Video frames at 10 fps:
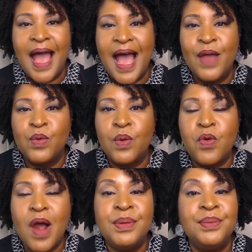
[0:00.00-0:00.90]
I will
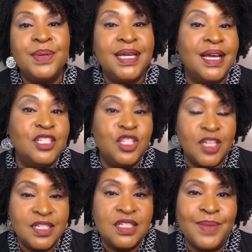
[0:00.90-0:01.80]
probably
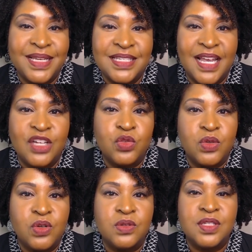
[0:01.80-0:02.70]
adjust my
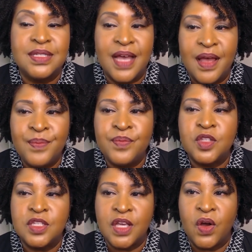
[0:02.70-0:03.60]
schedule some
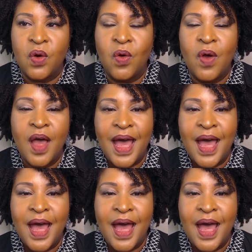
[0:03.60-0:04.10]
so